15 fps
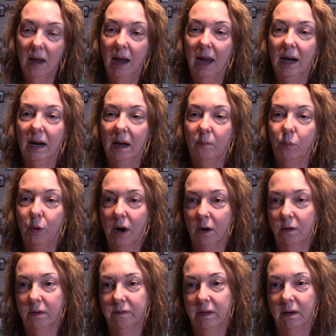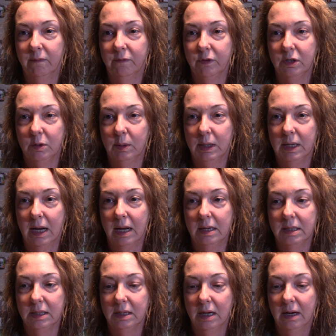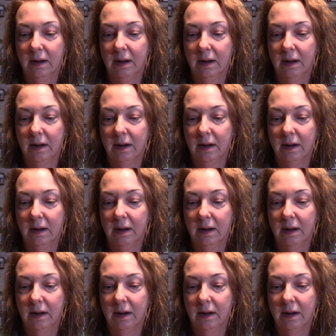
and I'm proud of them for doing that.